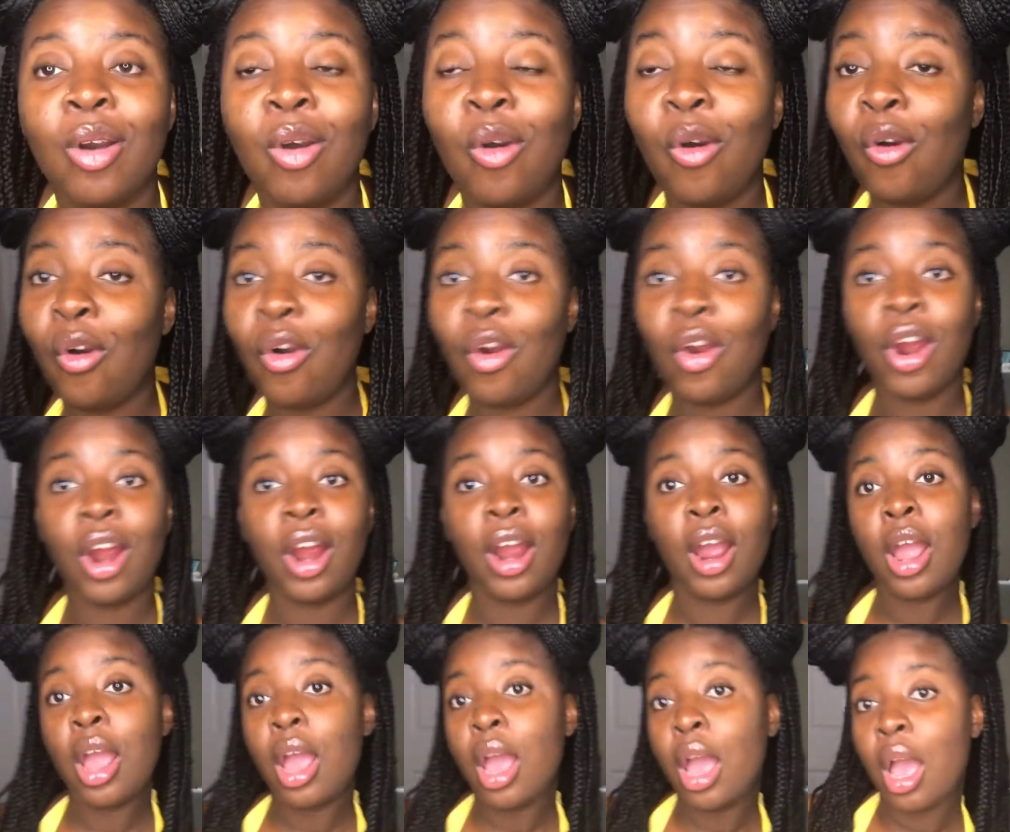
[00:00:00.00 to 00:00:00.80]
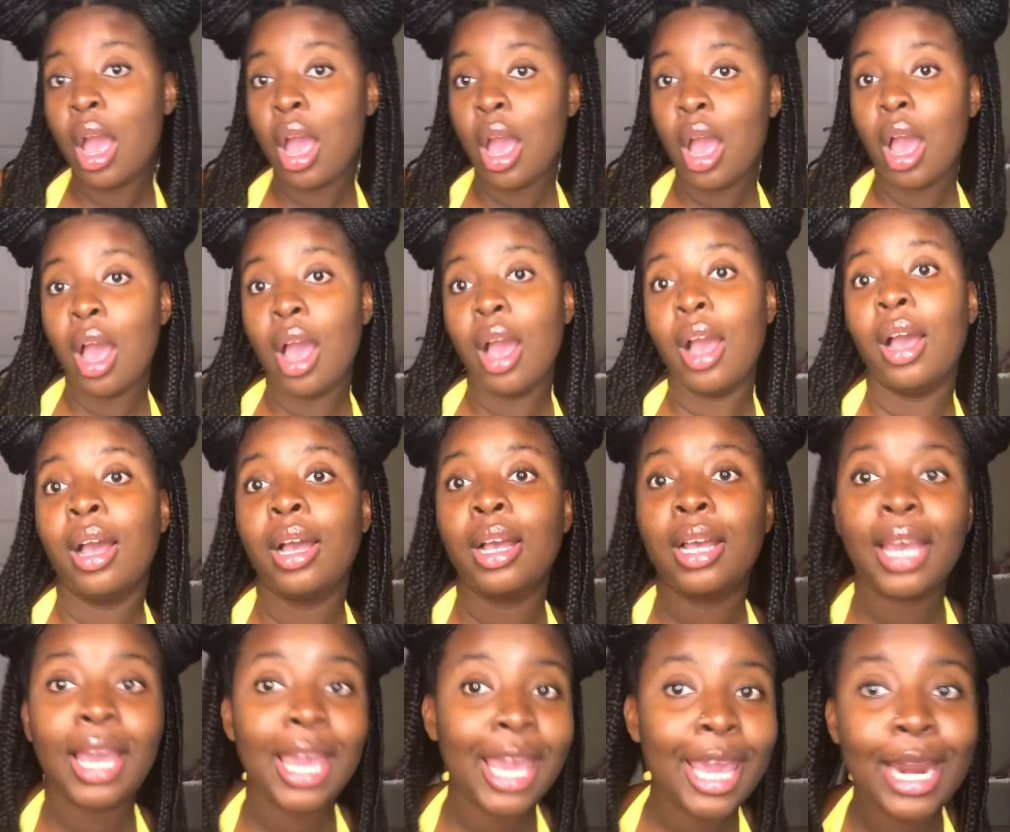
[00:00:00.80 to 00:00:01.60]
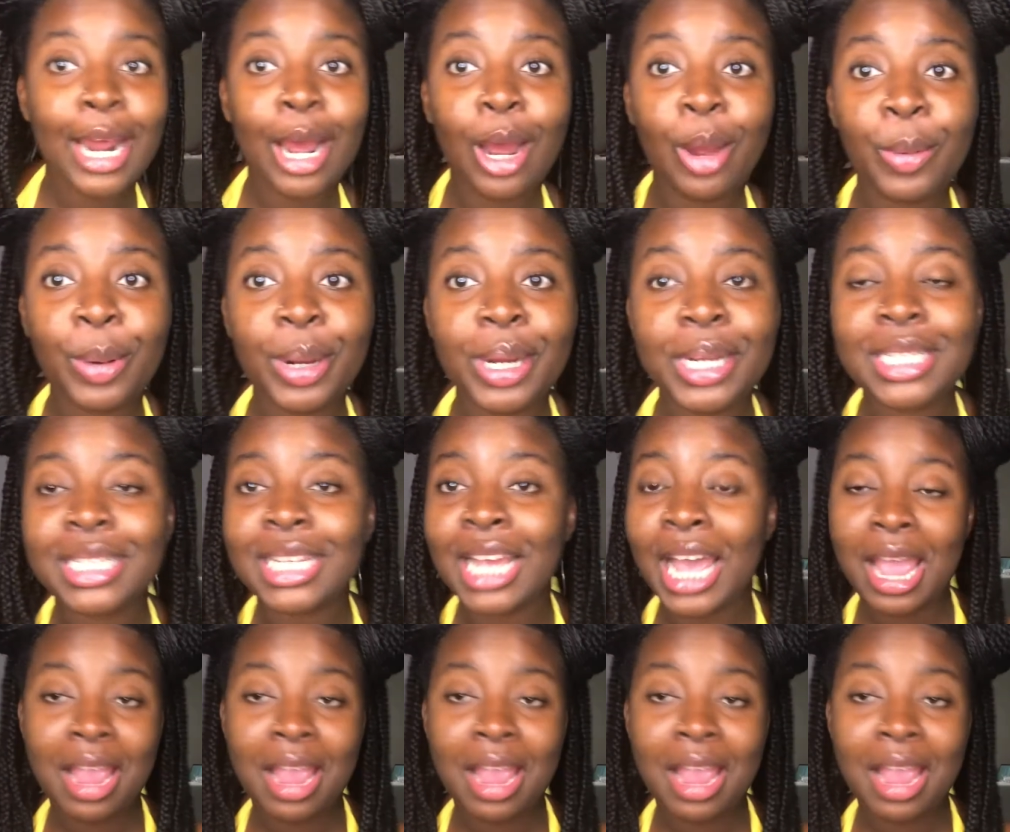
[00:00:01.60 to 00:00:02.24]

or 8 hours